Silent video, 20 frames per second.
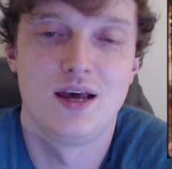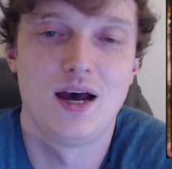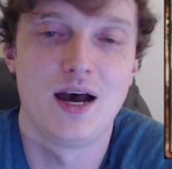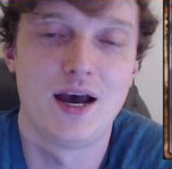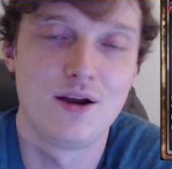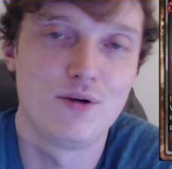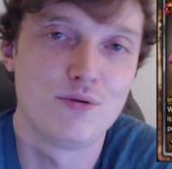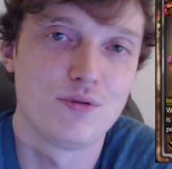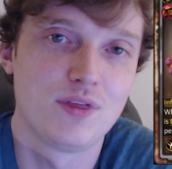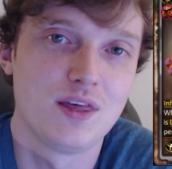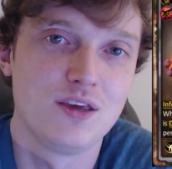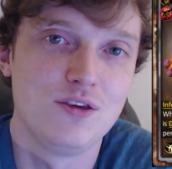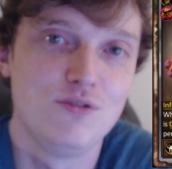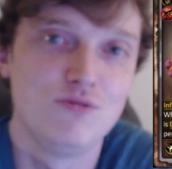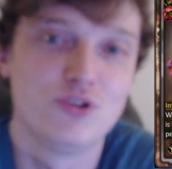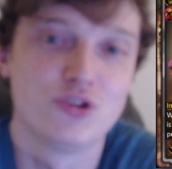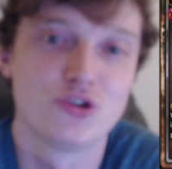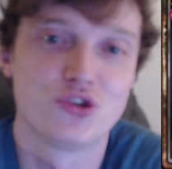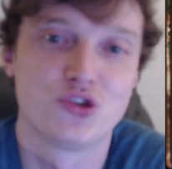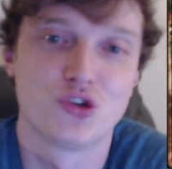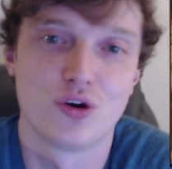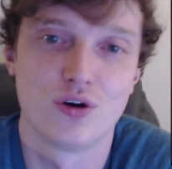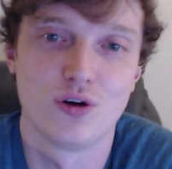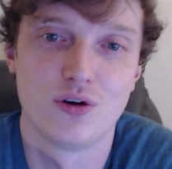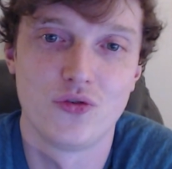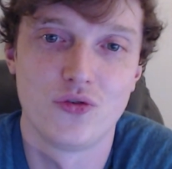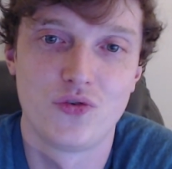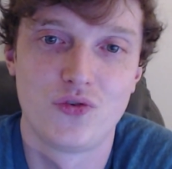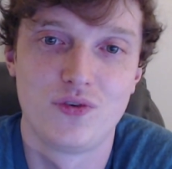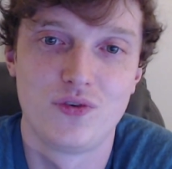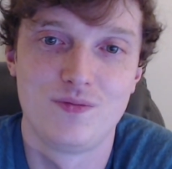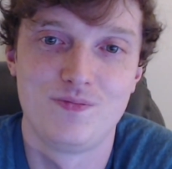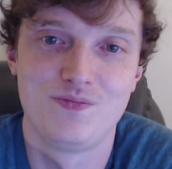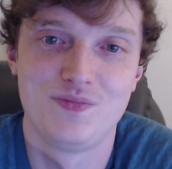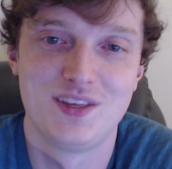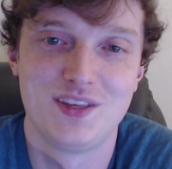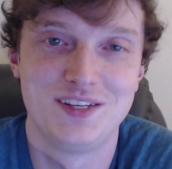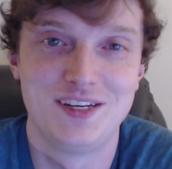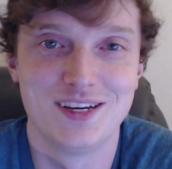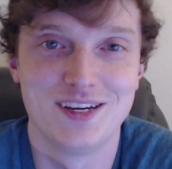I don't think you deserve
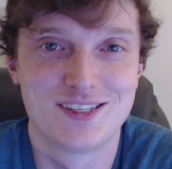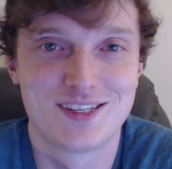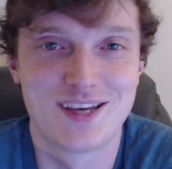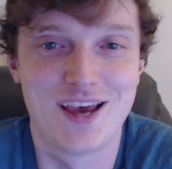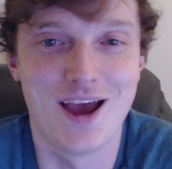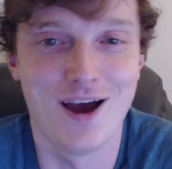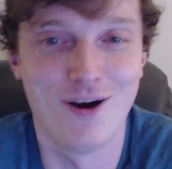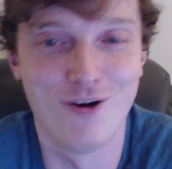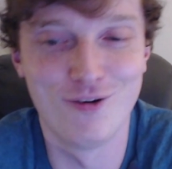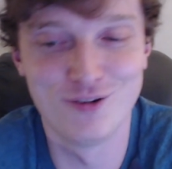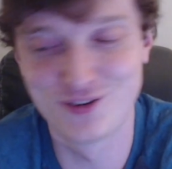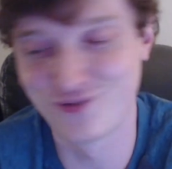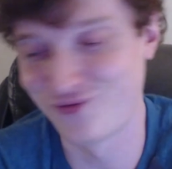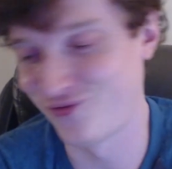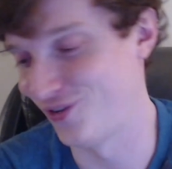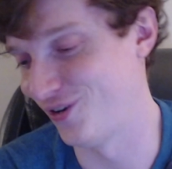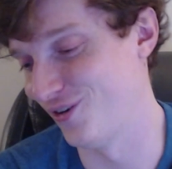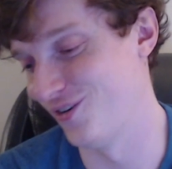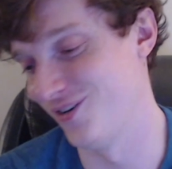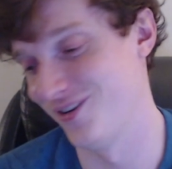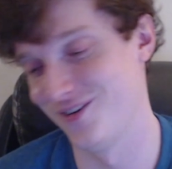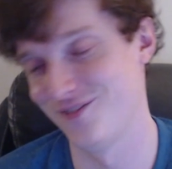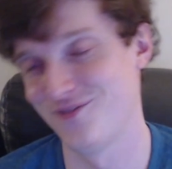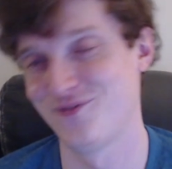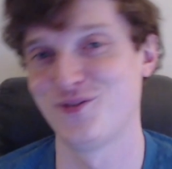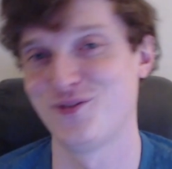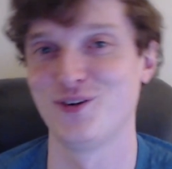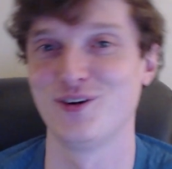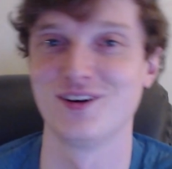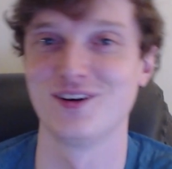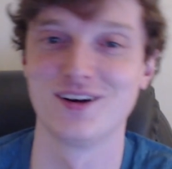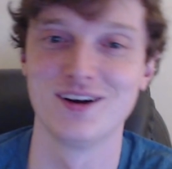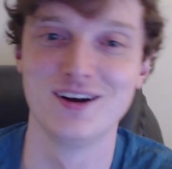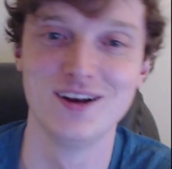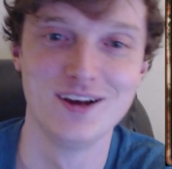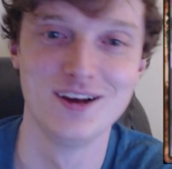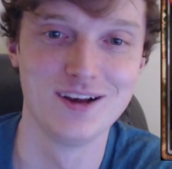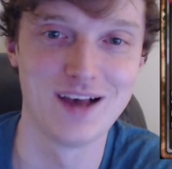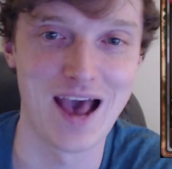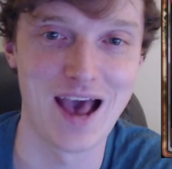the discount for
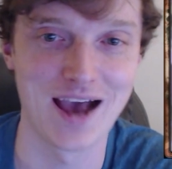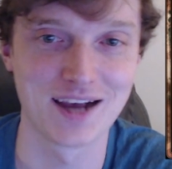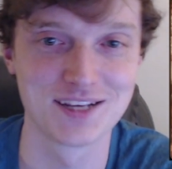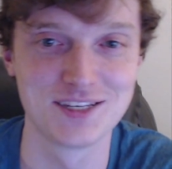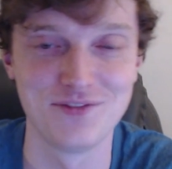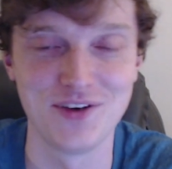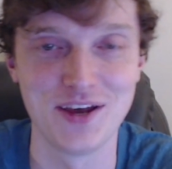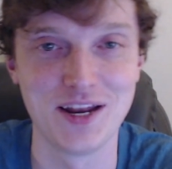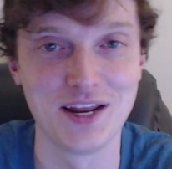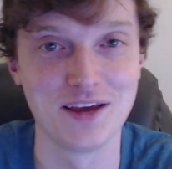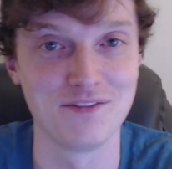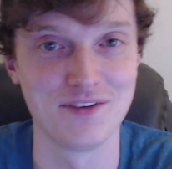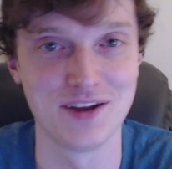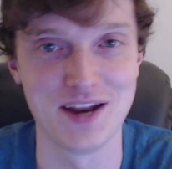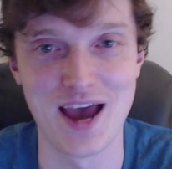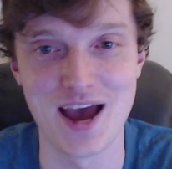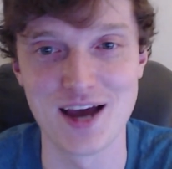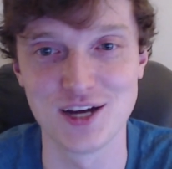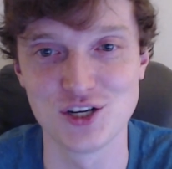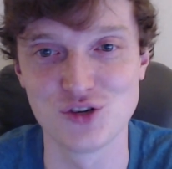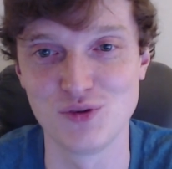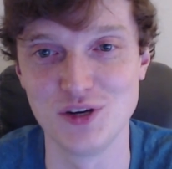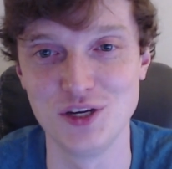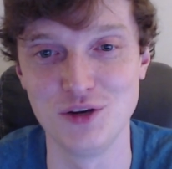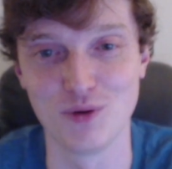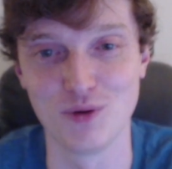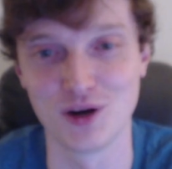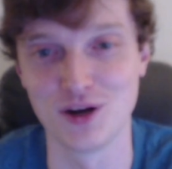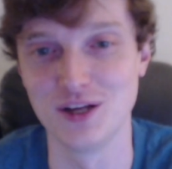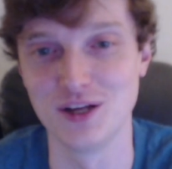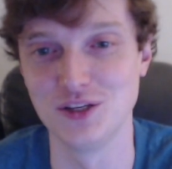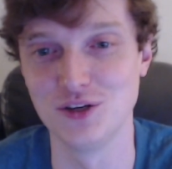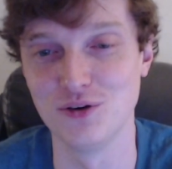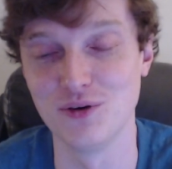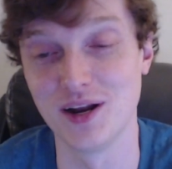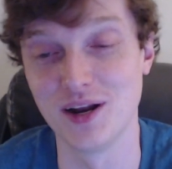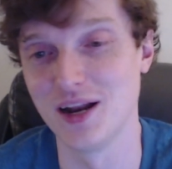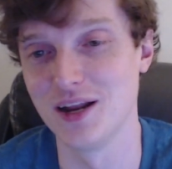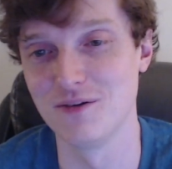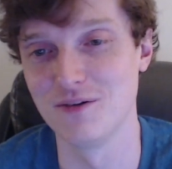activating Vanash when you were going to do
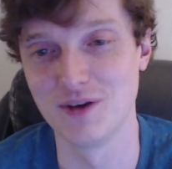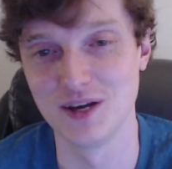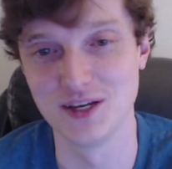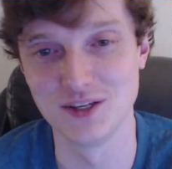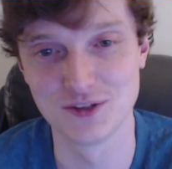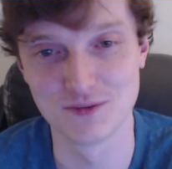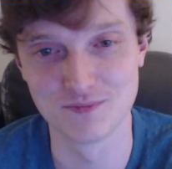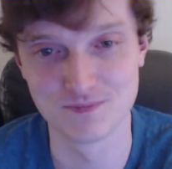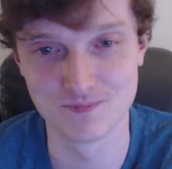it anyways.